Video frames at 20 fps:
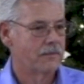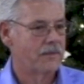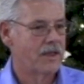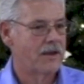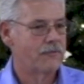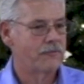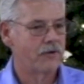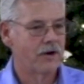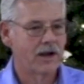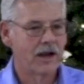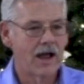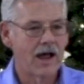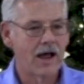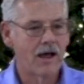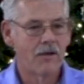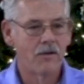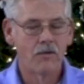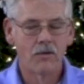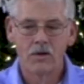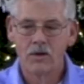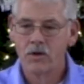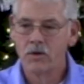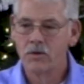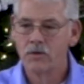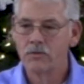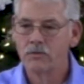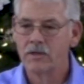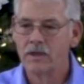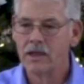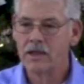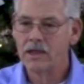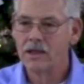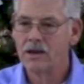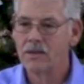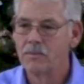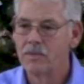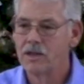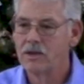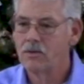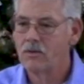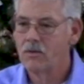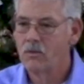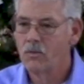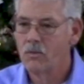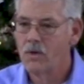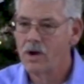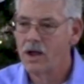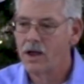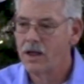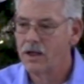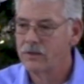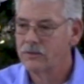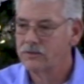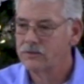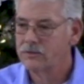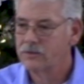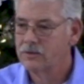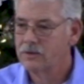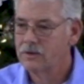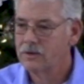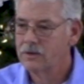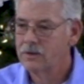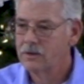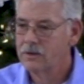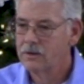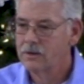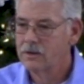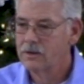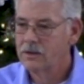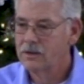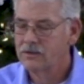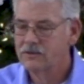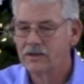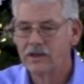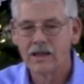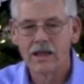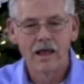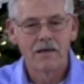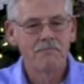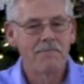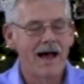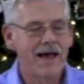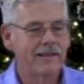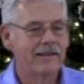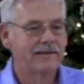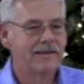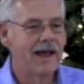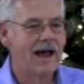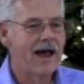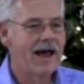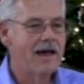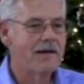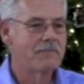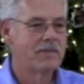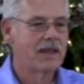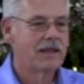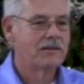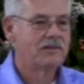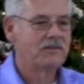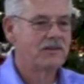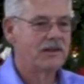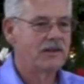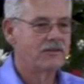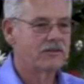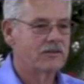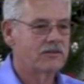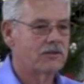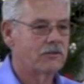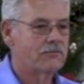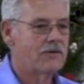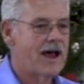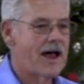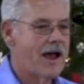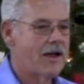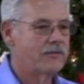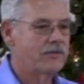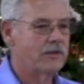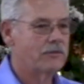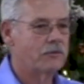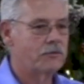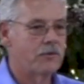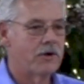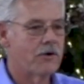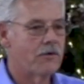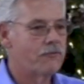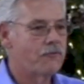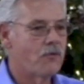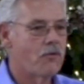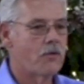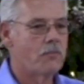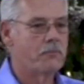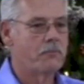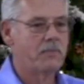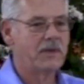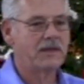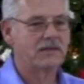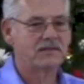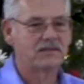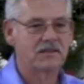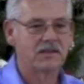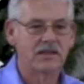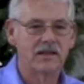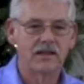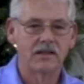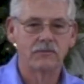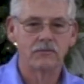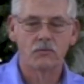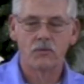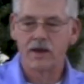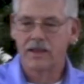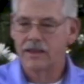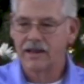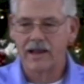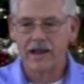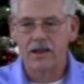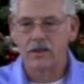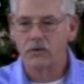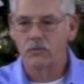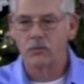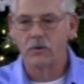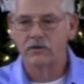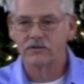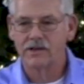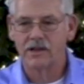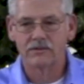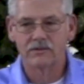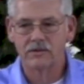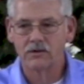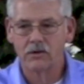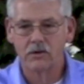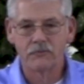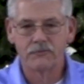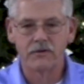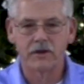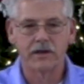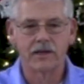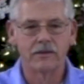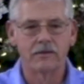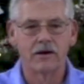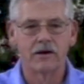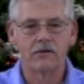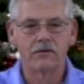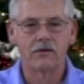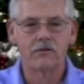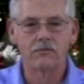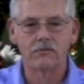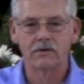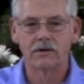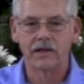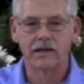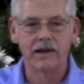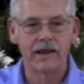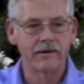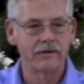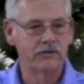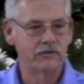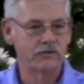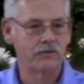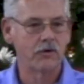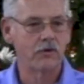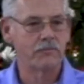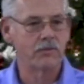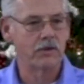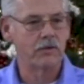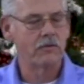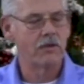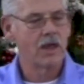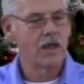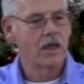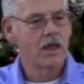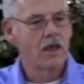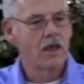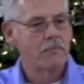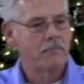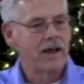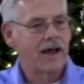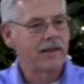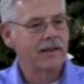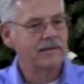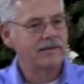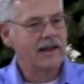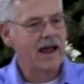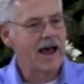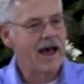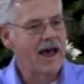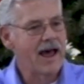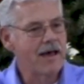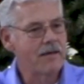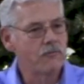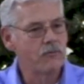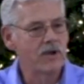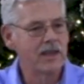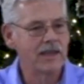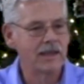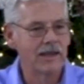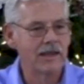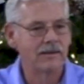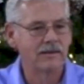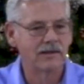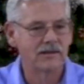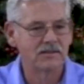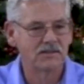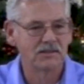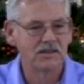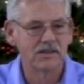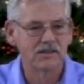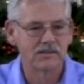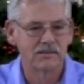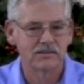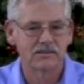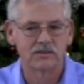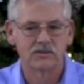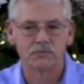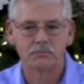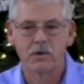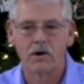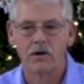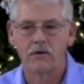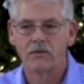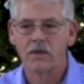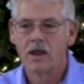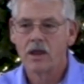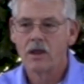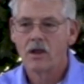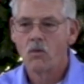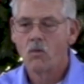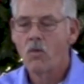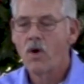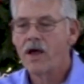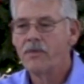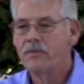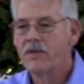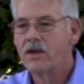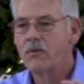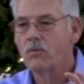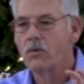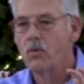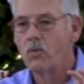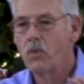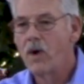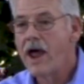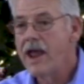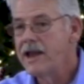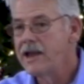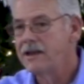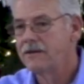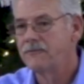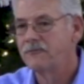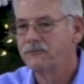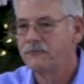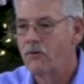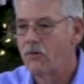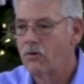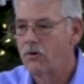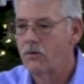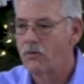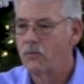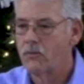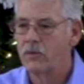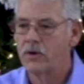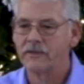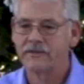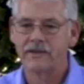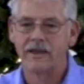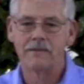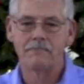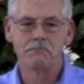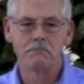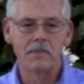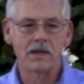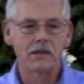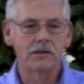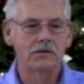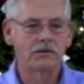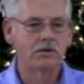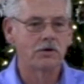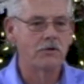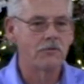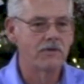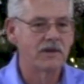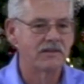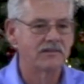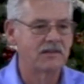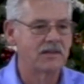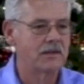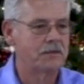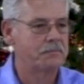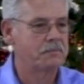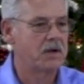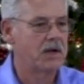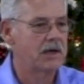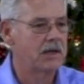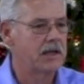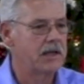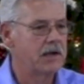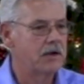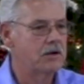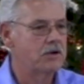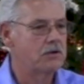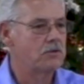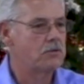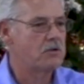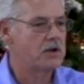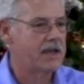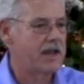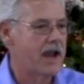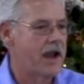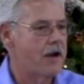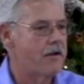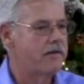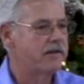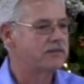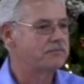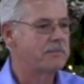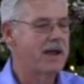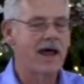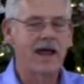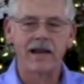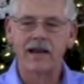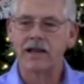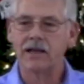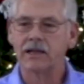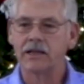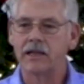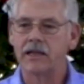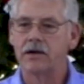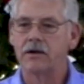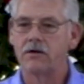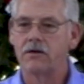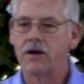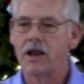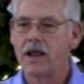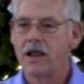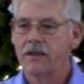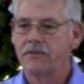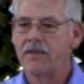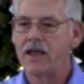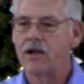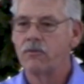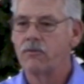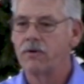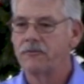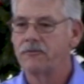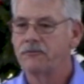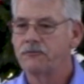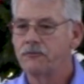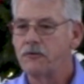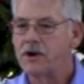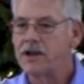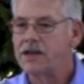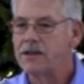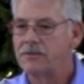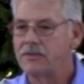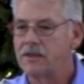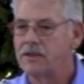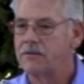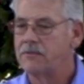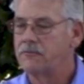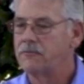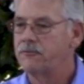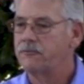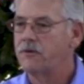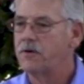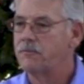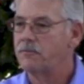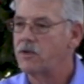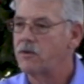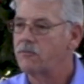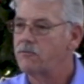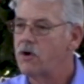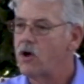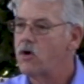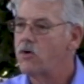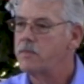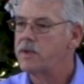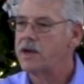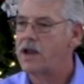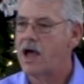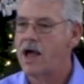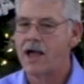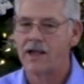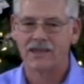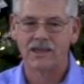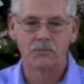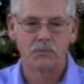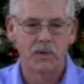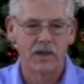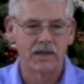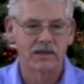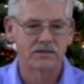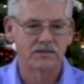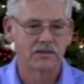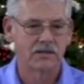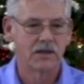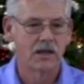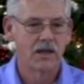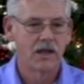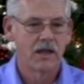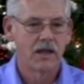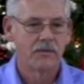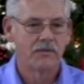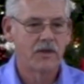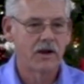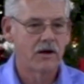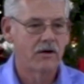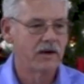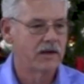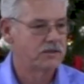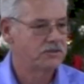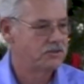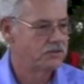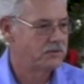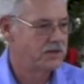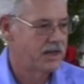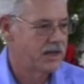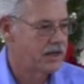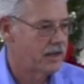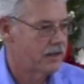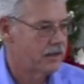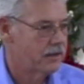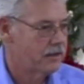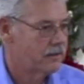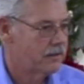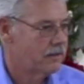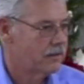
They forgot who the enemy was. You see, by the time Jesus arrives in 3 or 4 BC, the way the calendar works out, it's a little funky there. Don't let that disturb you. By the time we get to Jesus' birth, what they were waiting for was a militaristic, political, charismatic leader that would free them from the Roman occupation there in Judea.